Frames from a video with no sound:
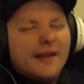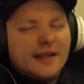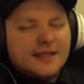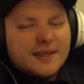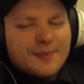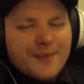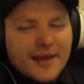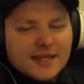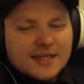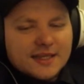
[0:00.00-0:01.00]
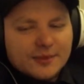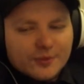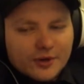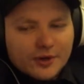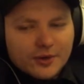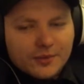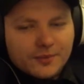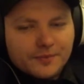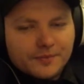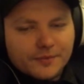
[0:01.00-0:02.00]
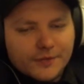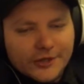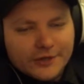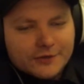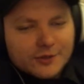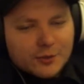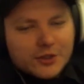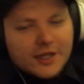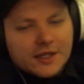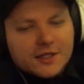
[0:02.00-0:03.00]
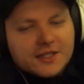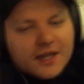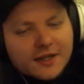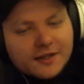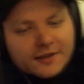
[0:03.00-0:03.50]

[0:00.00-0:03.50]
That's amazing, bro. You have so much insight.